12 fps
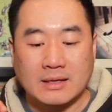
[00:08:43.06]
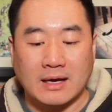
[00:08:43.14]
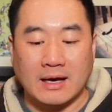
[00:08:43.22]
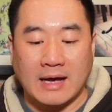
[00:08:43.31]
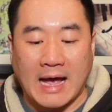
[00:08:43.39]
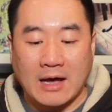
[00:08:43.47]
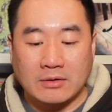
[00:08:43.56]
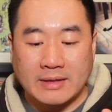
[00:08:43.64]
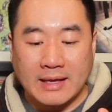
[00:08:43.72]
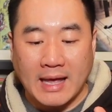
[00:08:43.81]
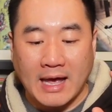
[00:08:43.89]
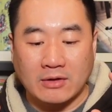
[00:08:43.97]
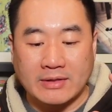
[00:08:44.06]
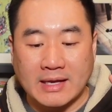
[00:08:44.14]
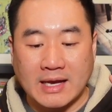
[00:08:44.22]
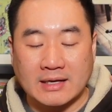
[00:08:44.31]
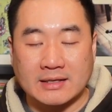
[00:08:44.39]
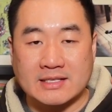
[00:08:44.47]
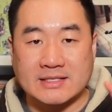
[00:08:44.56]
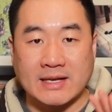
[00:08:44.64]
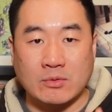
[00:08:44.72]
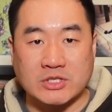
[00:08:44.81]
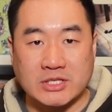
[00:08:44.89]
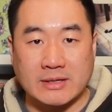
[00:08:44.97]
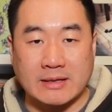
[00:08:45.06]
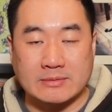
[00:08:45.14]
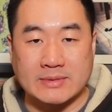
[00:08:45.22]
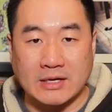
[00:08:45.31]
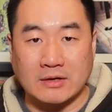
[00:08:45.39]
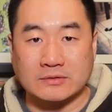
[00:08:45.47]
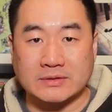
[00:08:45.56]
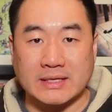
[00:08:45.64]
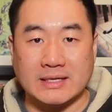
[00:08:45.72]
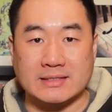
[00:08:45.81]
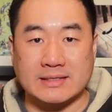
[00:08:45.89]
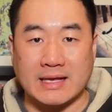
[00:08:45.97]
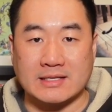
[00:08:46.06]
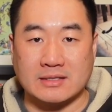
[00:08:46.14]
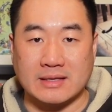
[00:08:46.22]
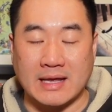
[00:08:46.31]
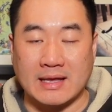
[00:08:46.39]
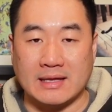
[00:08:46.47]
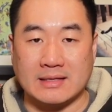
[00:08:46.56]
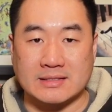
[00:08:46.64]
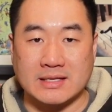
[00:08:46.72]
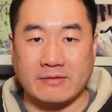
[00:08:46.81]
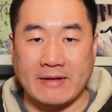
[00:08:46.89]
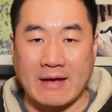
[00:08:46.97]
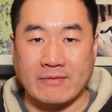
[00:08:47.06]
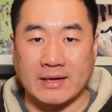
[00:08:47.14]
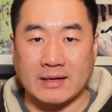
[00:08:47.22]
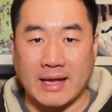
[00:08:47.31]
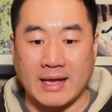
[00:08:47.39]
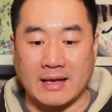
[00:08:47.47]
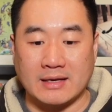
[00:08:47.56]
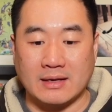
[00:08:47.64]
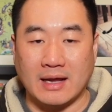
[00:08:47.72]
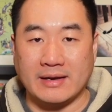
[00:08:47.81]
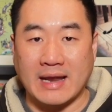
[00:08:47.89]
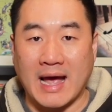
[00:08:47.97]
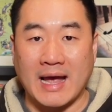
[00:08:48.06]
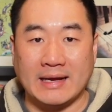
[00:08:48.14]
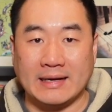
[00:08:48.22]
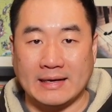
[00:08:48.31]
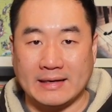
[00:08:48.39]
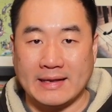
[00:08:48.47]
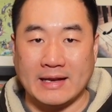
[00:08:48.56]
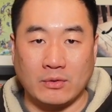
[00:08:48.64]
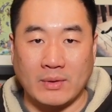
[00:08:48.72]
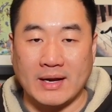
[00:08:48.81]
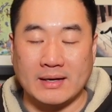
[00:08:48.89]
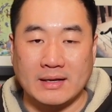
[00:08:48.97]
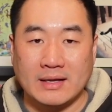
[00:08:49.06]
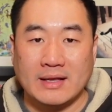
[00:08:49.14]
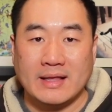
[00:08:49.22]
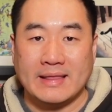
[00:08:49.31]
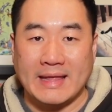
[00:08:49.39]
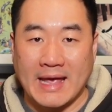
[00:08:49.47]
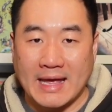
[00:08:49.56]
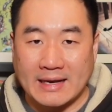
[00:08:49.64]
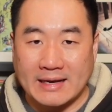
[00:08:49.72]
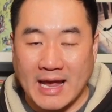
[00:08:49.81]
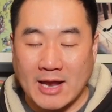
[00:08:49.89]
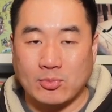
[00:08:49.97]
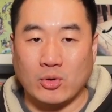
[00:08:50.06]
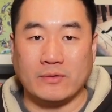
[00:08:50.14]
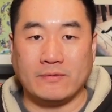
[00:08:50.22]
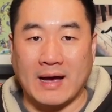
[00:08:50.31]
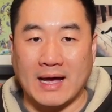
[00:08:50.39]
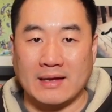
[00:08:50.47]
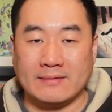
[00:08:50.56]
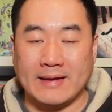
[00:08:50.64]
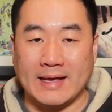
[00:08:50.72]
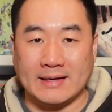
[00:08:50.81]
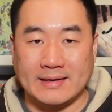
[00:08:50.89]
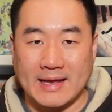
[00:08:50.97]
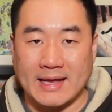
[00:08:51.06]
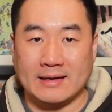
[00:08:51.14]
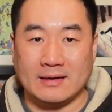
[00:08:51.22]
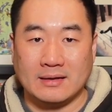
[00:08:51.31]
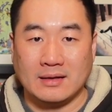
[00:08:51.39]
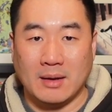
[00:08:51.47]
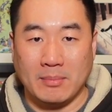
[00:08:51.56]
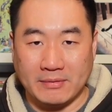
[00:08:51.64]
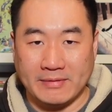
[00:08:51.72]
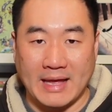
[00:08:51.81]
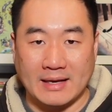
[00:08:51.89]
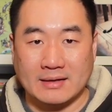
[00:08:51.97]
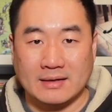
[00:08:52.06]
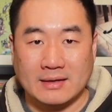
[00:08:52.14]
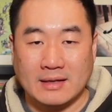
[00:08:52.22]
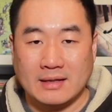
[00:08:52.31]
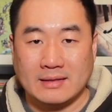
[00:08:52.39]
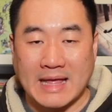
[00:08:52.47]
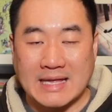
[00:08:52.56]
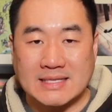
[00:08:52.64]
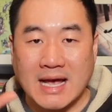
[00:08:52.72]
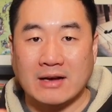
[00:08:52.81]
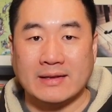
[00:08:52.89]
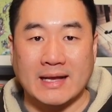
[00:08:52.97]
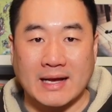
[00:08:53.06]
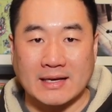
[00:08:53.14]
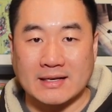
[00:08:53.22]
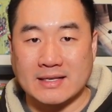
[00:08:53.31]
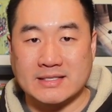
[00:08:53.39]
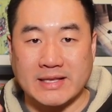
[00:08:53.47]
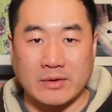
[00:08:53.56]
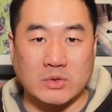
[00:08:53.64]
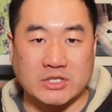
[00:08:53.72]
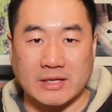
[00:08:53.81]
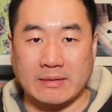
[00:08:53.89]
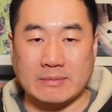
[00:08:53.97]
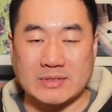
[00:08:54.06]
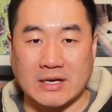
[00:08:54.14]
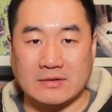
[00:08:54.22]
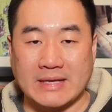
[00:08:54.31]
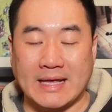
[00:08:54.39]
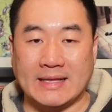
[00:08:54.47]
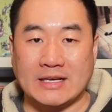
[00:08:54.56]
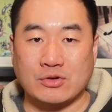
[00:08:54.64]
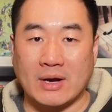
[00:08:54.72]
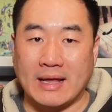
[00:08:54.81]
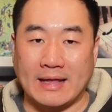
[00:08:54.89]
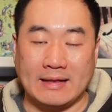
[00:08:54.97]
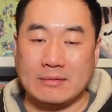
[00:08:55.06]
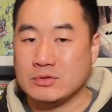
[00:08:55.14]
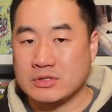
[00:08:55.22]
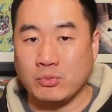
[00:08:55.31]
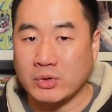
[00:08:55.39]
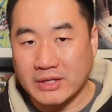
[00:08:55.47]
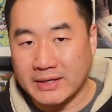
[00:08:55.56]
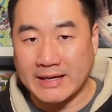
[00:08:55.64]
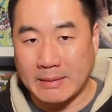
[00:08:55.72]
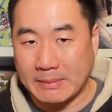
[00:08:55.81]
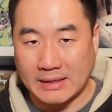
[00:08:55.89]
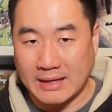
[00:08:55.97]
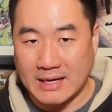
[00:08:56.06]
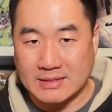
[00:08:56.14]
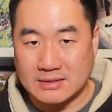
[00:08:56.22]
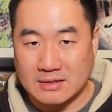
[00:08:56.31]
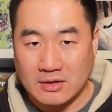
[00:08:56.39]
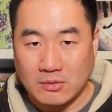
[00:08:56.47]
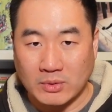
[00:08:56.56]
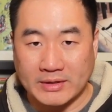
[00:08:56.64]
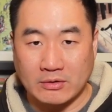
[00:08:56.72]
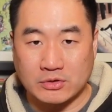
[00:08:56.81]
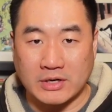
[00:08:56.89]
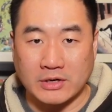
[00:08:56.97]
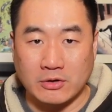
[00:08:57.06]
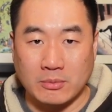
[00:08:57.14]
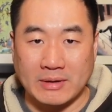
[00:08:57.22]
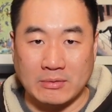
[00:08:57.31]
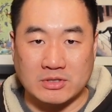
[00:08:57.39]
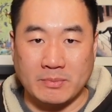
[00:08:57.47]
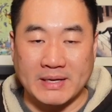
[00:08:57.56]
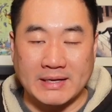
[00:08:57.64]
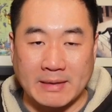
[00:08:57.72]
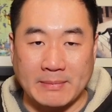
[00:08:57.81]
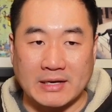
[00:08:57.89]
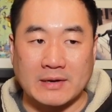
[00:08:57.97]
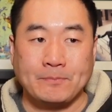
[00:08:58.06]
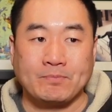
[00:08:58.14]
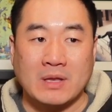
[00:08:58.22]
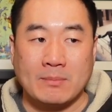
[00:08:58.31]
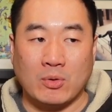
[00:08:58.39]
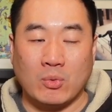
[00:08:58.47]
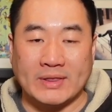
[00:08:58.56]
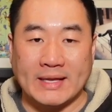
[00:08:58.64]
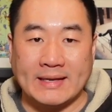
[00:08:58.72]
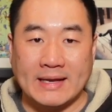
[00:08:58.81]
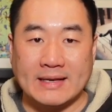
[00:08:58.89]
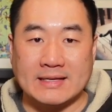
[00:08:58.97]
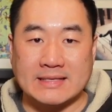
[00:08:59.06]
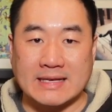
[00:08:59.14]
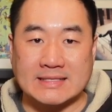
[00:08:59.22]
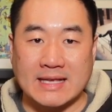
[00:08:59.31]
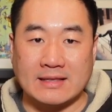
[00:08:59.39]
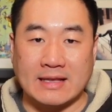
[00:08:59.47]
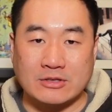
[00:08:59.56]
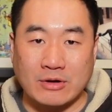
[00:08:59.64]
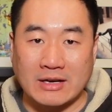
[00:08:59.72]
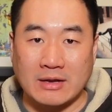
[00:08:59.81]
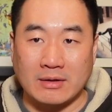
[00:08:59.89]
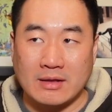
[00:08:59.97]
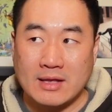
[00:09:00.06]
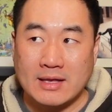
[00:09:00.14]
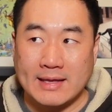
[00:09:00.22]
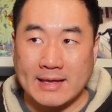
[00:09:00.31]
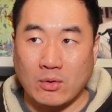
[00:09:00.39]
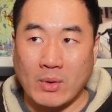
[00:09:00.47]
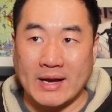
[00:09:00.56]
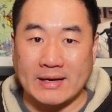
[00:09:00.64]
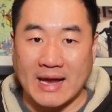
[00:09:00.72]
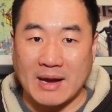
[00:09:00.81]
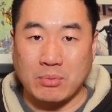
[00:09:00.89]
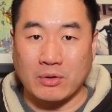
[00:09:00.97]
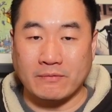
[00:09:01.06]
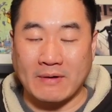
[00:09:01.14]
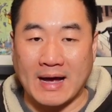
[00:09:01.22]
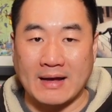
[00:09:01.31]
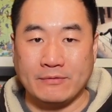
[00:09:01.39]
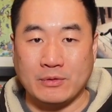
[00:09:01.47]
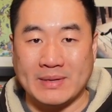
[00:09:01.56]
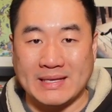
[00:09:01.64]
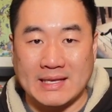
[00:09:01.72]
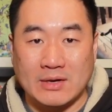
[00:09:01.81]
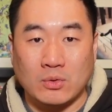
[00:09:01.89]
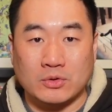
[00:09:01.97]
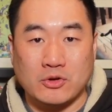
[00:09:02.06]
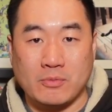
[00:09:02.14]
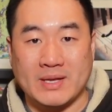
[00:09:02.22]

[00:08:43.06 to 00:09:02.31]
How they kind of distinguished themselves is they instead of having a 9 and a 10 grade, they had a 9.5 and a 10 above that. That's how they kind of distinguished themselves. And they tried, and it was a really gimmick, guys, what they were trying to do. It was a big gimmick, but what they did is they said they tried to equate 9.5 to be equal to a